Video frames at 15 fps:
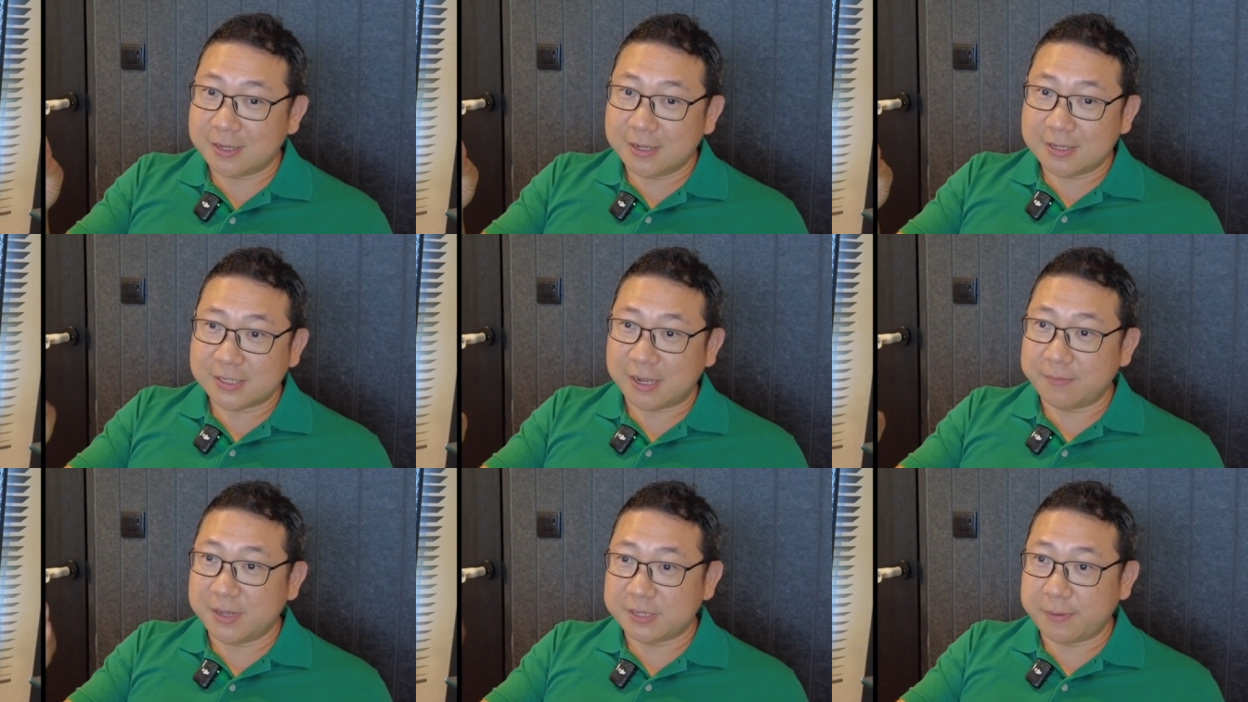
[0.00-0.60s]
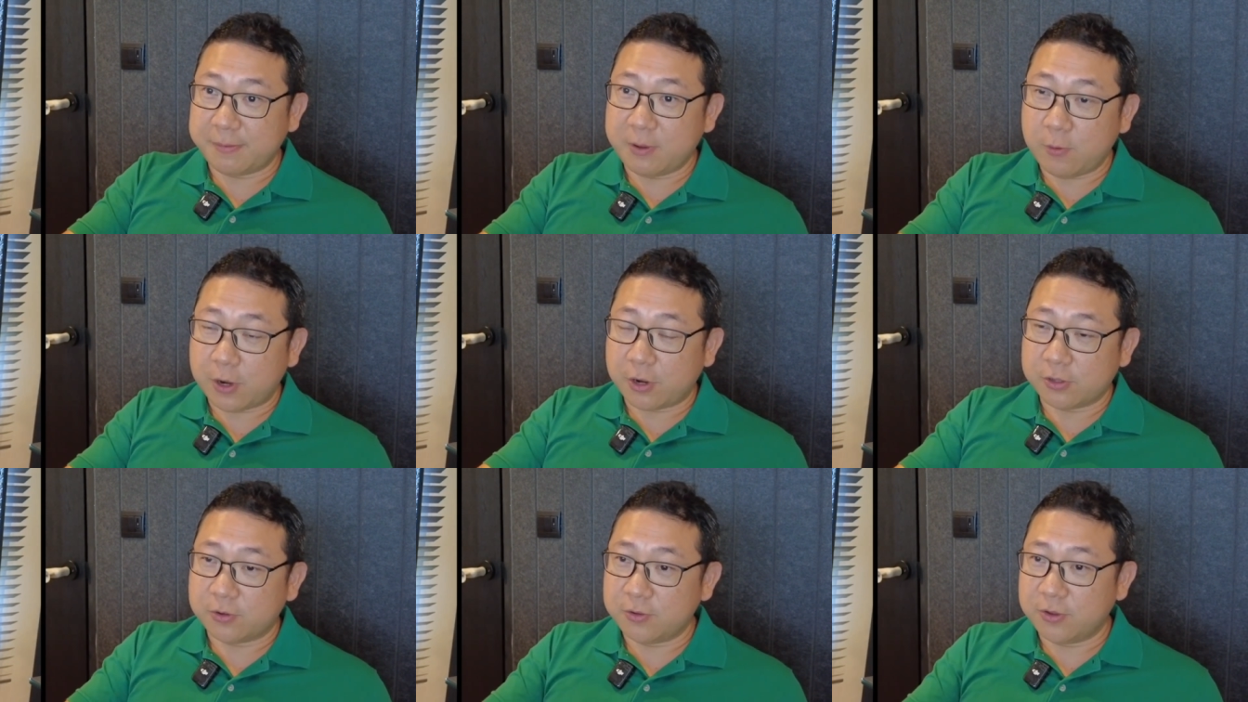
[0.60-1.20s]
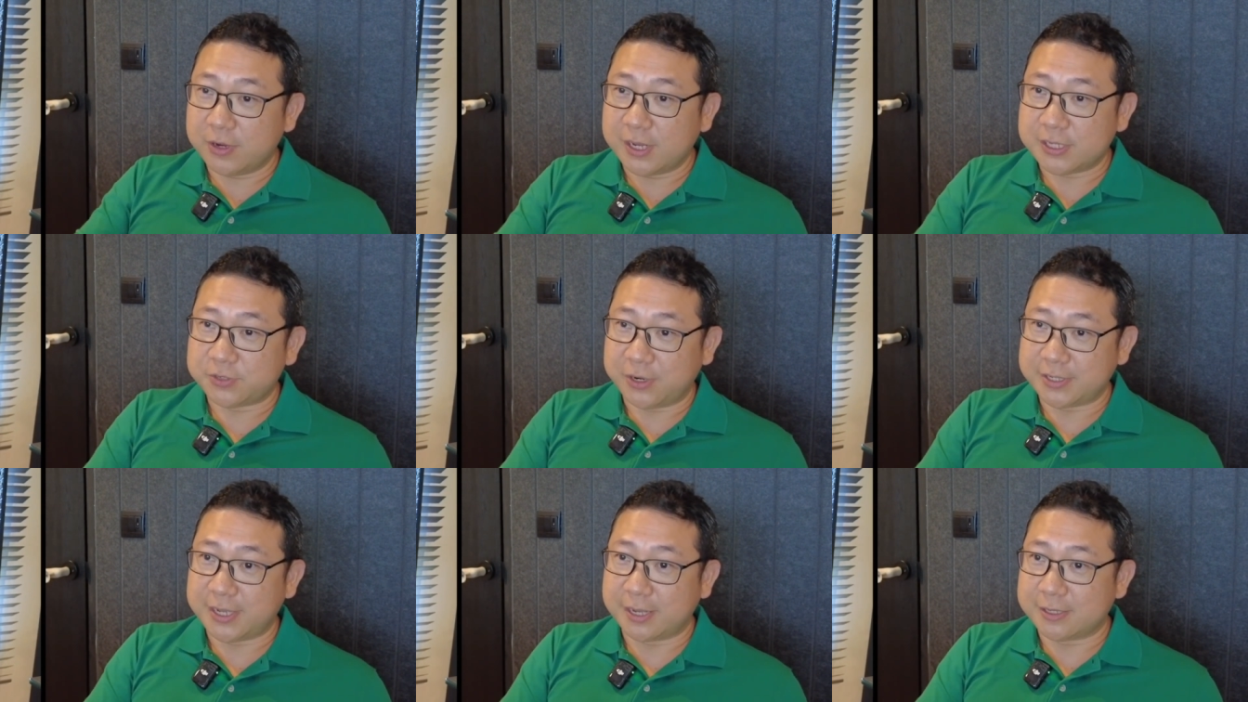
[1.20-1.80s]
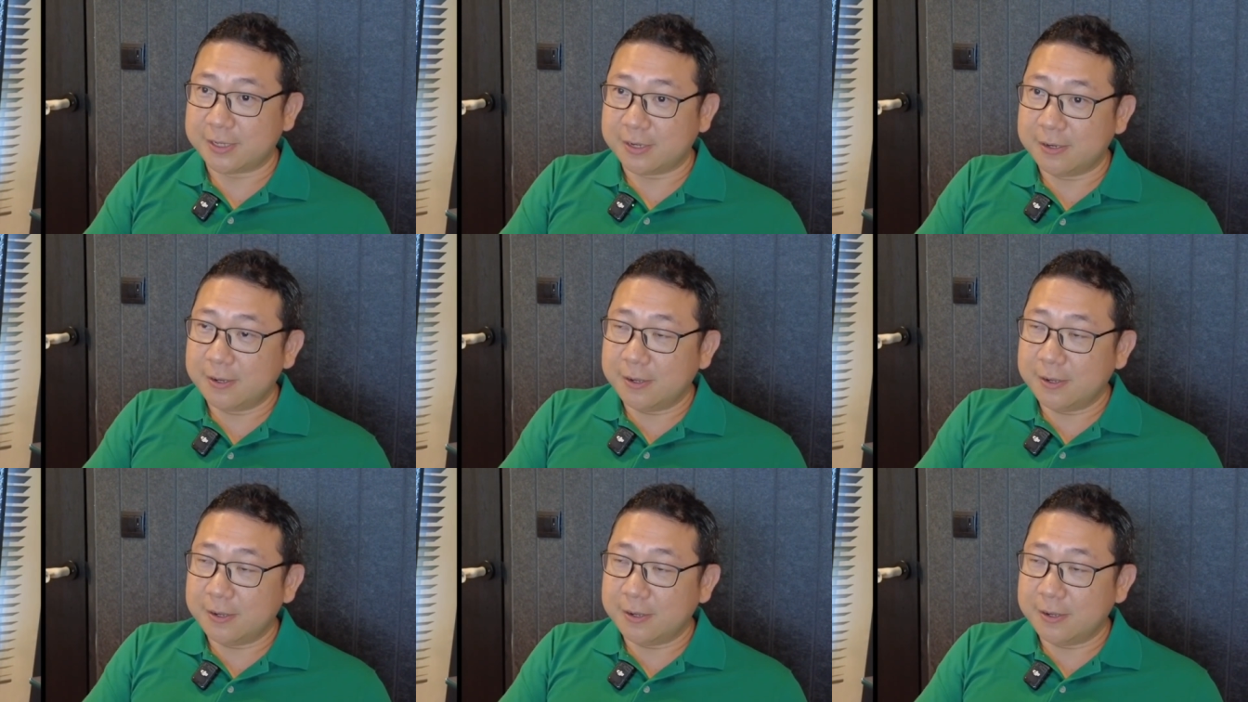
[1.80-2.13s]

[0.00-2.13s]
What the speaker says: Some years, maybe 1 or 2 units transacted.